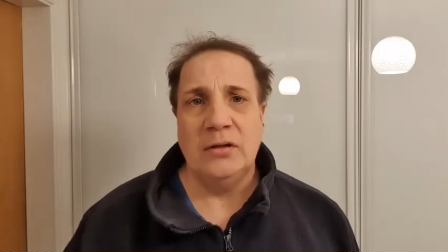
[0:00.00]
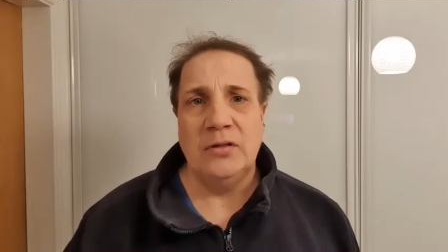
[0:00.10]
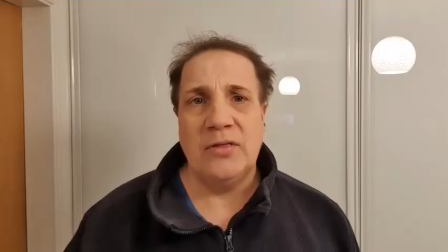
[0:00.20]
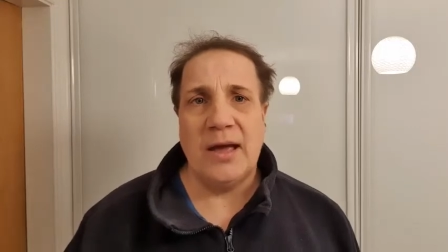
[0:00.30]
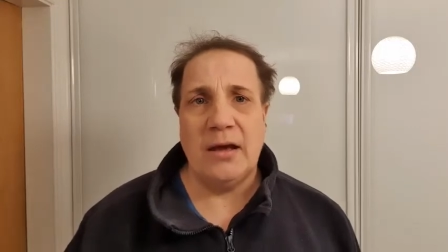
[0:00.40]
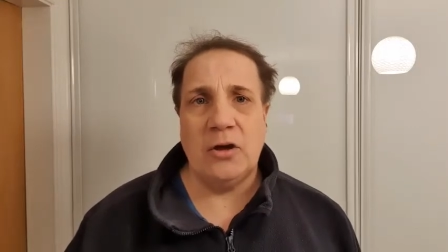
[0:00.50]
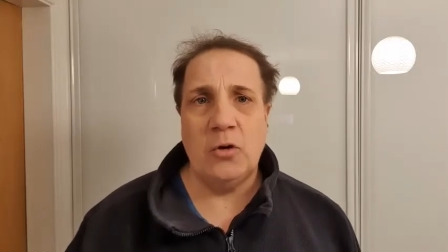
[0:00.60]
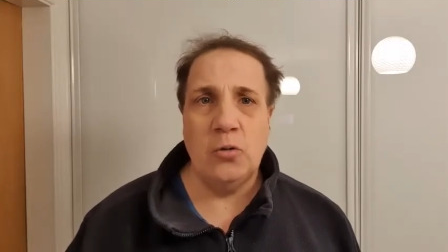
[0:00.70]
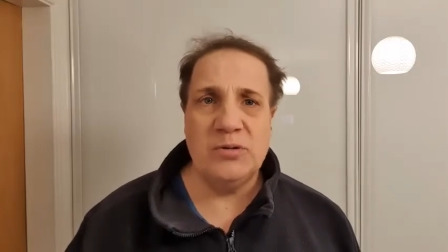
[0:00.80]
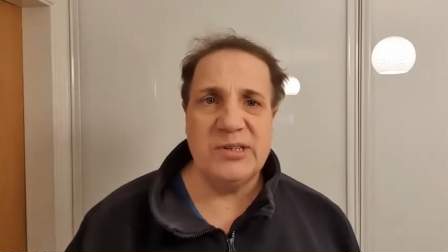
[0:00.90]
that
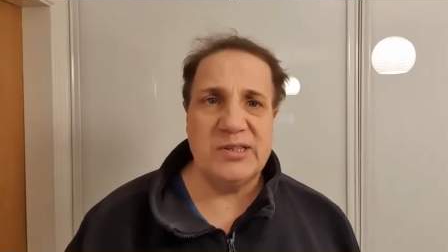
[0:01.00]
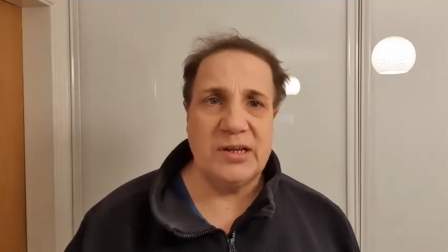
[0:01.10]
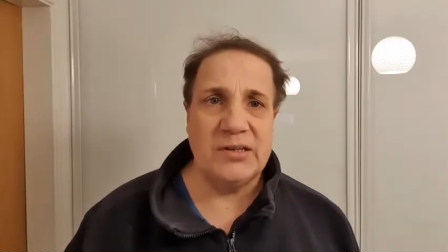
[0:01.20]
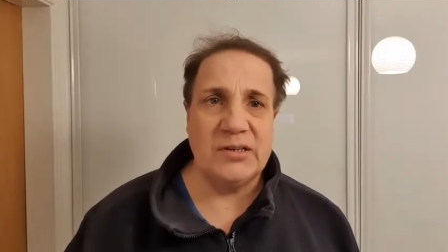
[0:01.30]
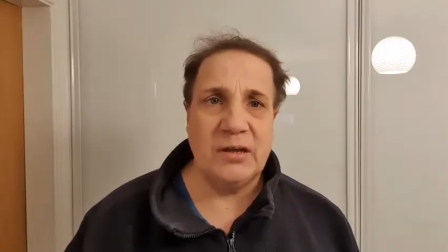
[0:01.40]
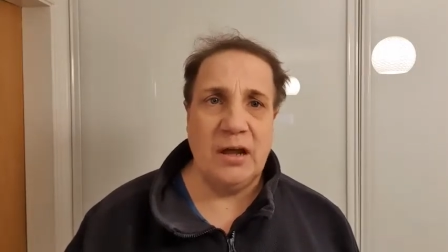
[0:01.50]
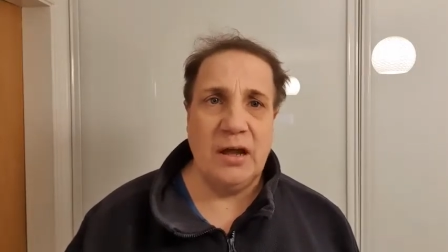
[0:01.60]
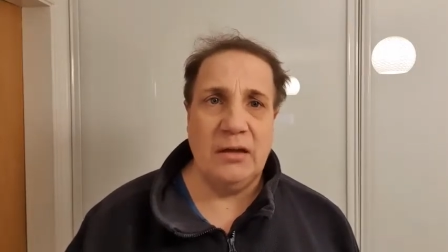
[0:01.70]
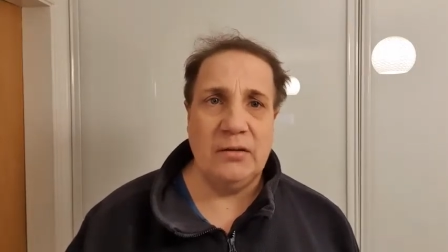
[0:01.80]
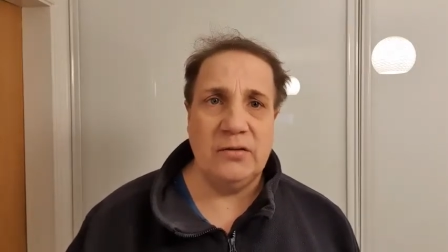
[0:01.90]
causes us
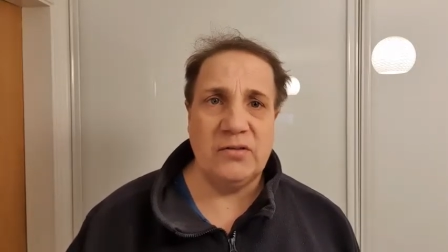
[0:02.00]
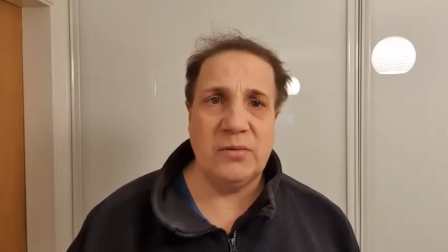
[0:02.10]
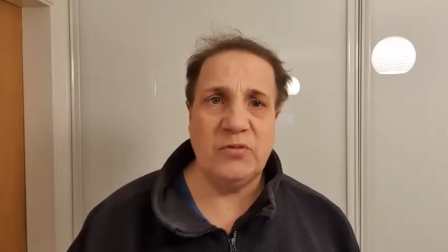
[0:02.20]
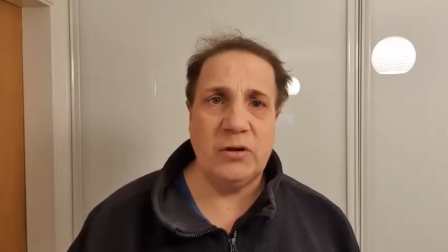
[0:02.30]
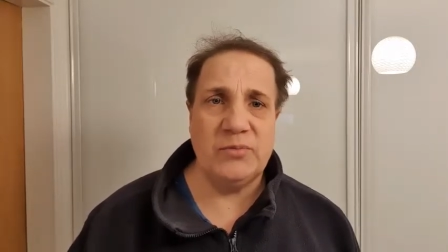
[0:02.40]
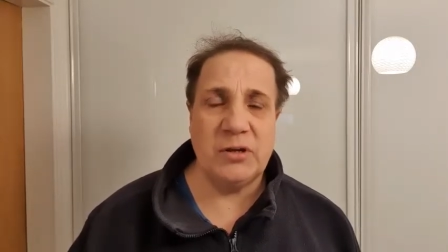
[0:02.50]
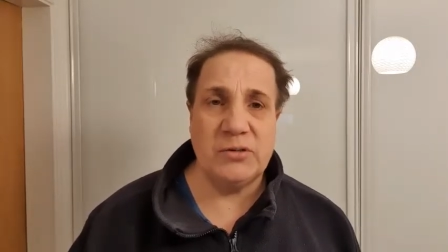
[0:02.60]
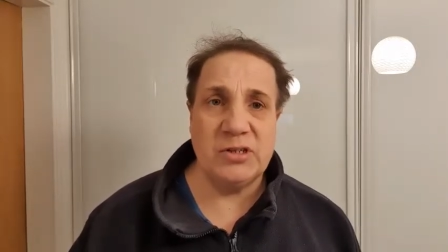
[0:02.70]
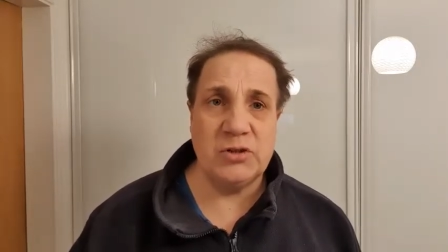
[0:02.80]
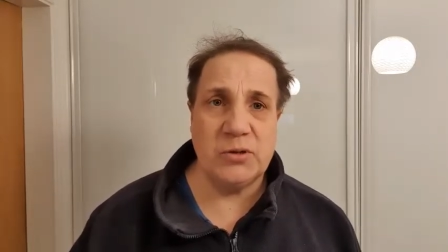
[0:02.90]
and sometimes those
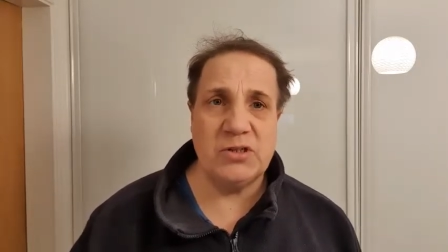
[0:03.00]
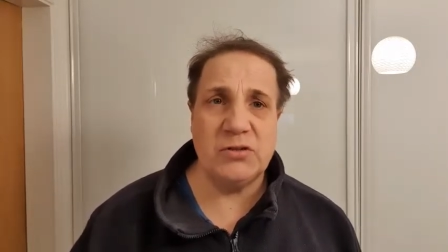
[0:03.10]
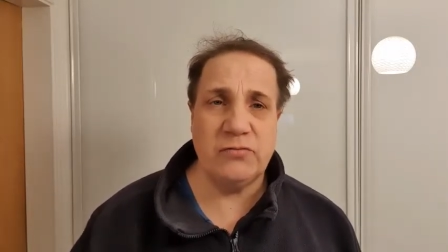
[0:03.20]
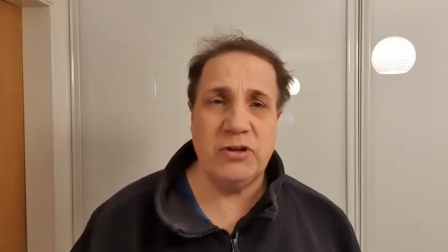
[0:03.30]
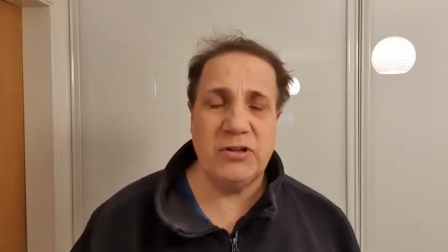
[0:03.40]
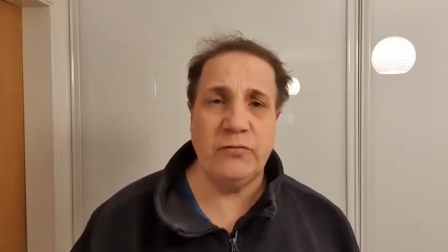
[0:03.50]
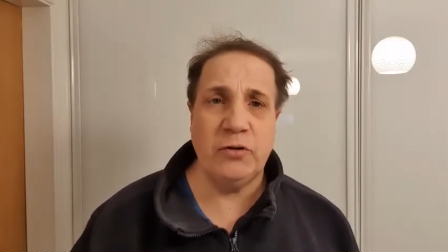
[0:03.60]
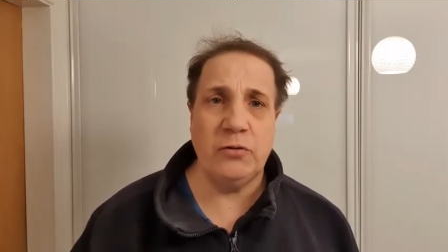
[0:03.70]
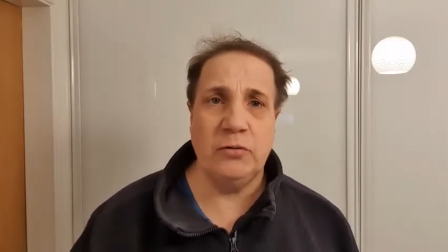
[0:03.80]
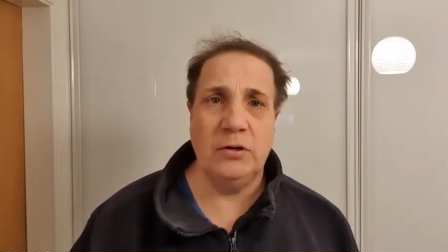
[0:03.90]
situations are really
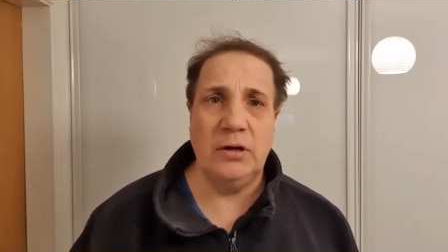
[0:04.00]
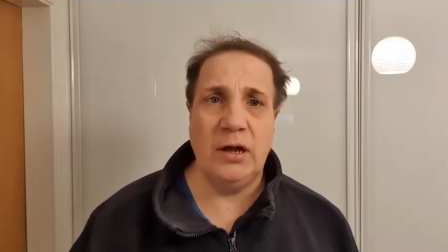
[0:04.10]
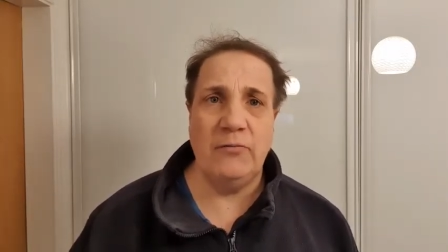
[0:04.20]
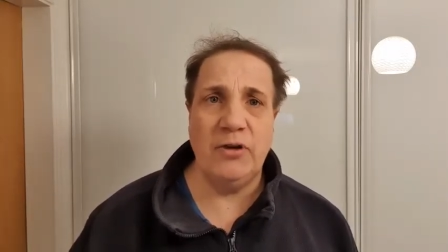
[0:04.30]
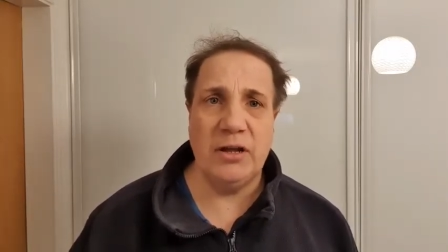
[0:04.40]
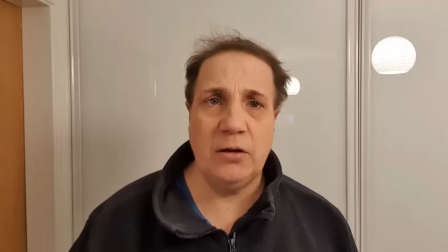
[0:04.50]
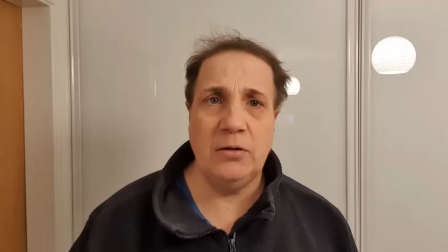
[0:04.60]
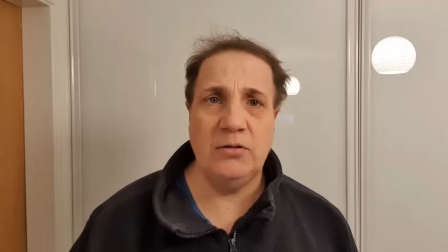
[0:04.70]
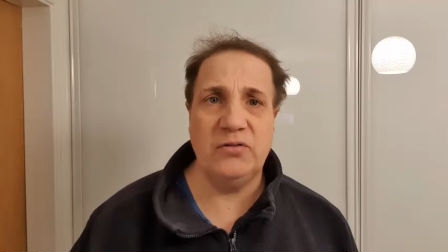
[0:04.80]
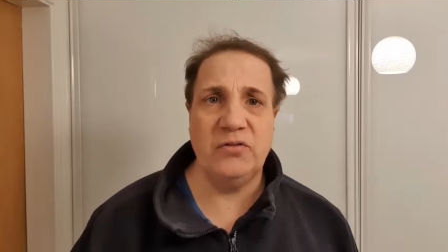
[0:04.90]
difficult and really
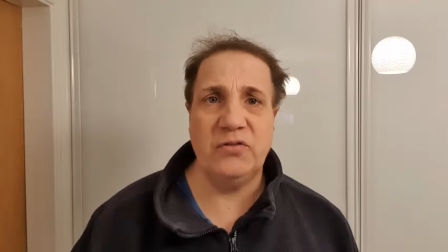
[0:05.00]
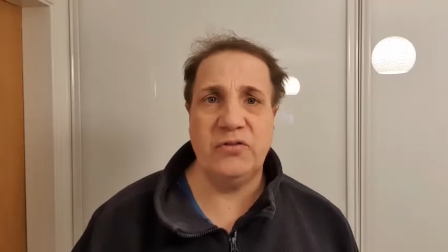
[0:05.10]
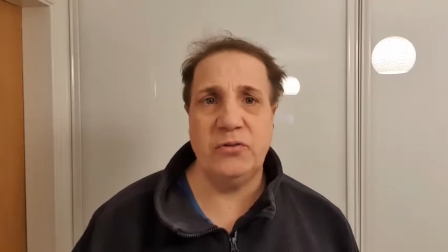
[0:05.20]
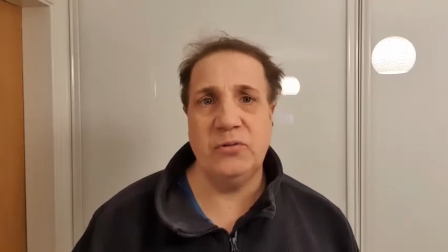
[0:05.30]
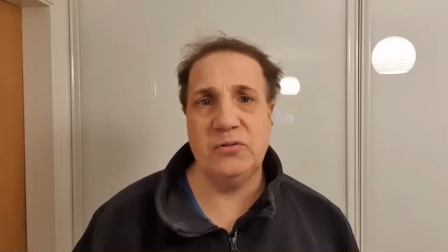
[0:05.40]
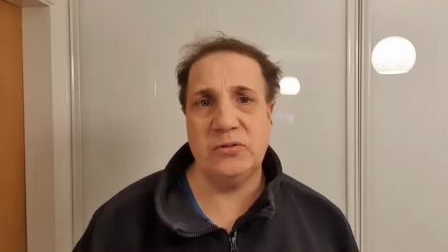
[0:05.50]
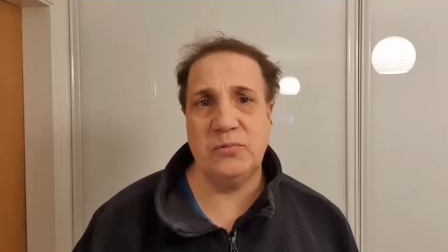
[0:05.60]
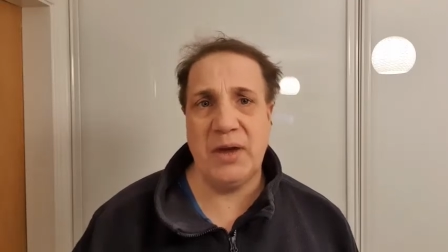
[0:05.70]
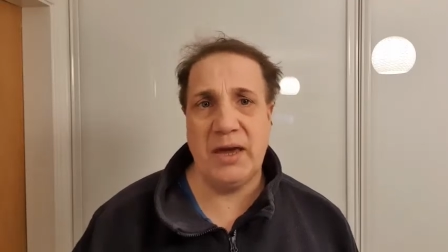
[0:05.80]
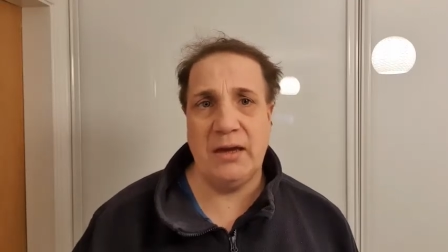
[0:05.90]
hard to to
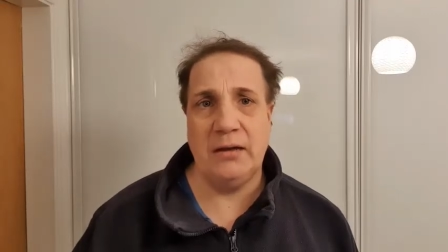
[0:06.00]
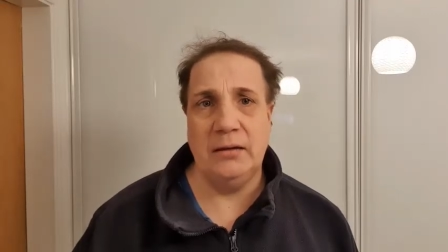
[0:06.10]
bear